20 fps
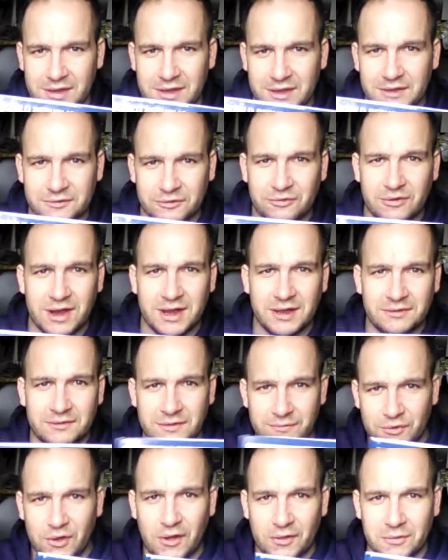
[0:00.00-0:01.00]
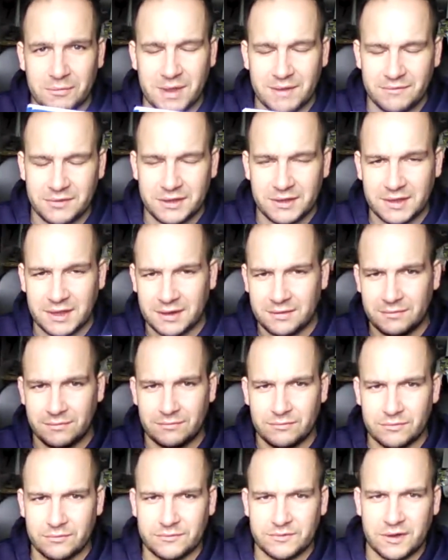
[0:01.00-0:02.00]
it's great. You've got them, haven't you? Then,
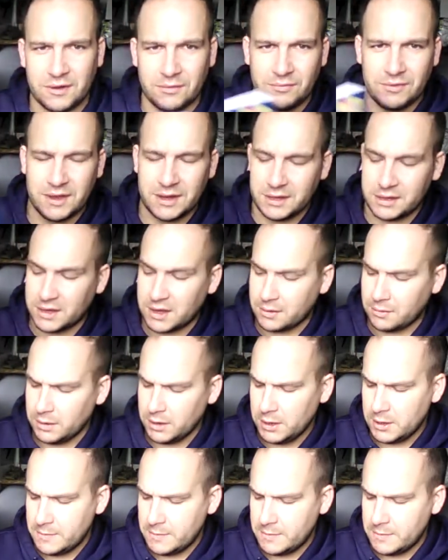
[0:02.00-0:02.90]
so there you go.